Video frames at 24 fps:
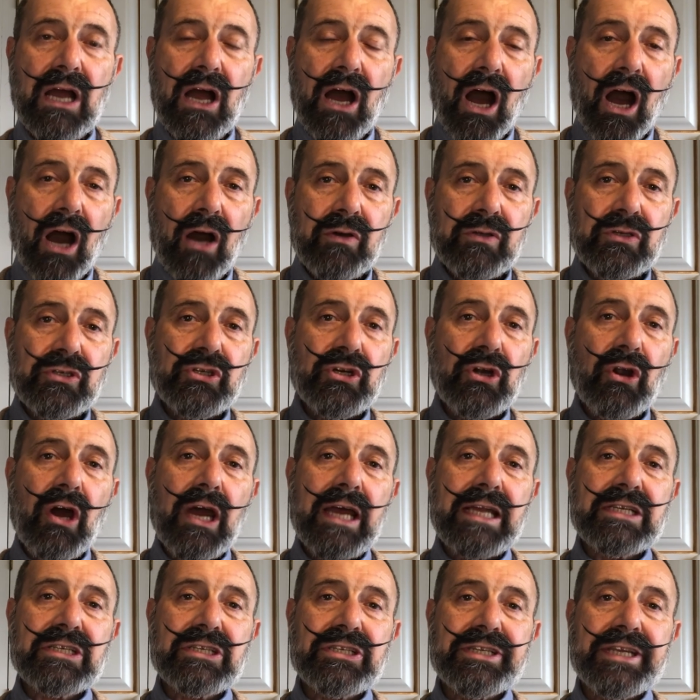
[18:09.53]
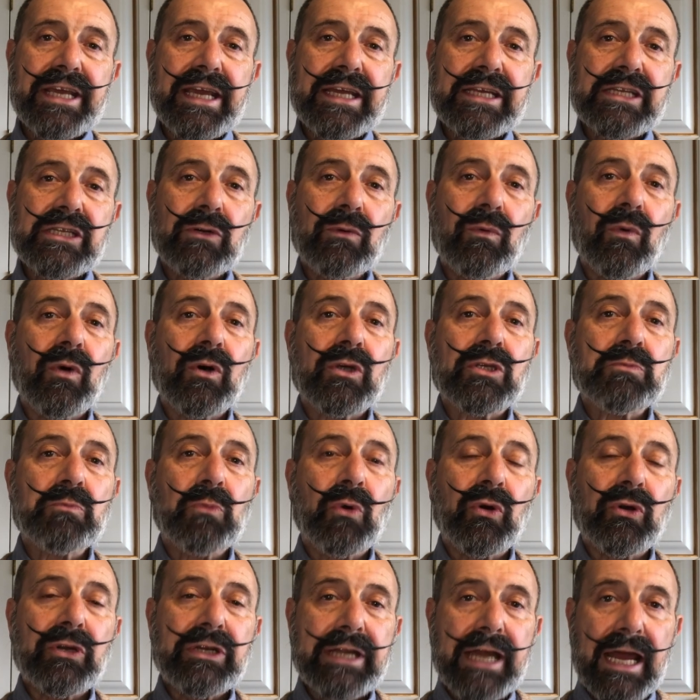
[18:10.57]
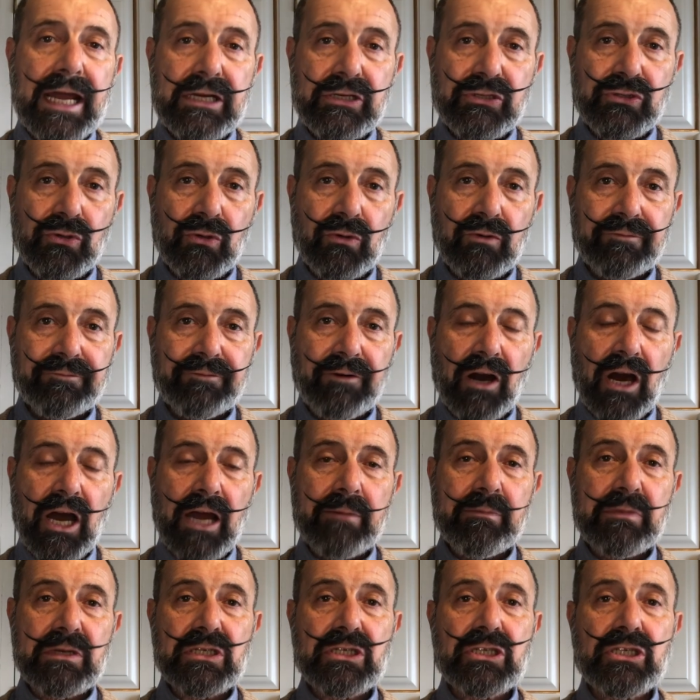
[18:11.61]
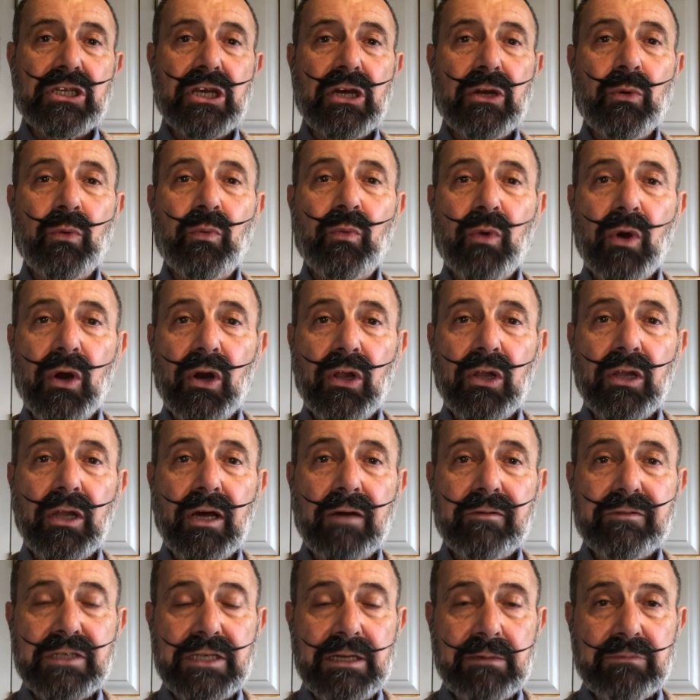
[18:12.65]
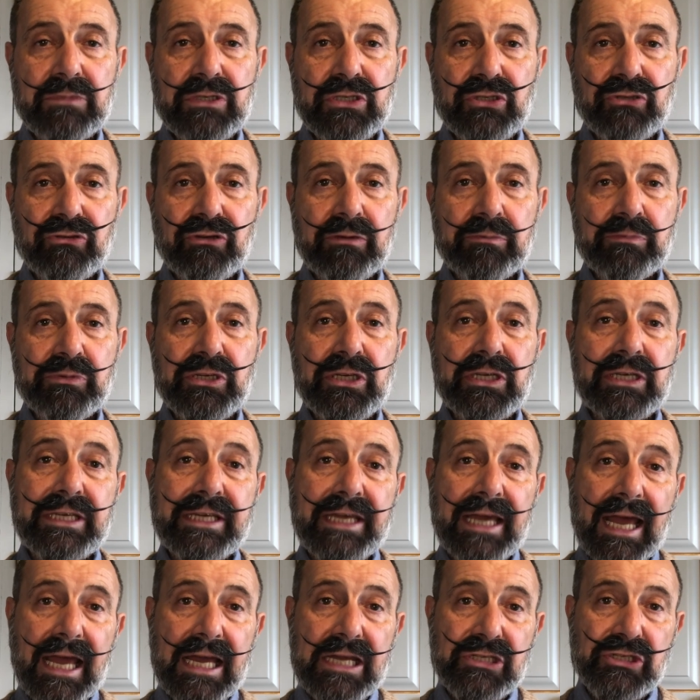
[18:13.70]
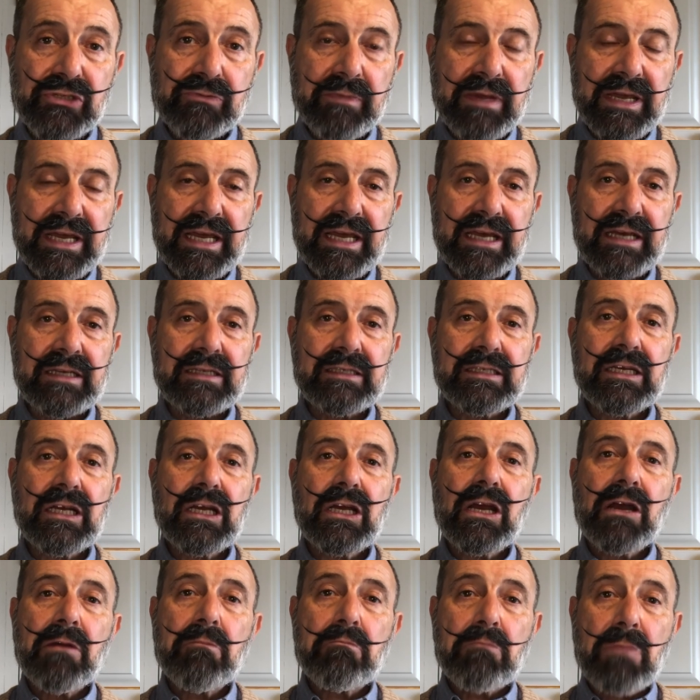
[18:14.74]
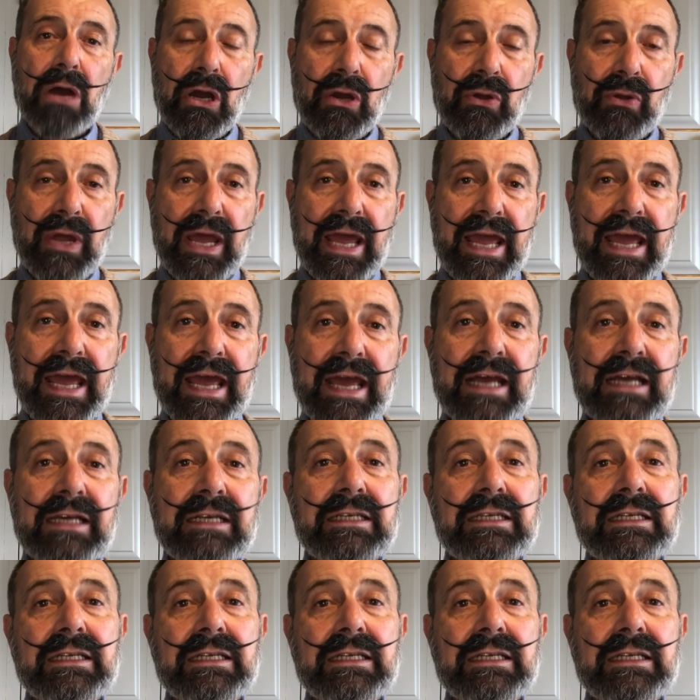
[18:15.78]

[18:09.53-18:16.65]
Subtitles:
I would try and steer towards more natural fibres, so wool of some description, cashmere, mohair.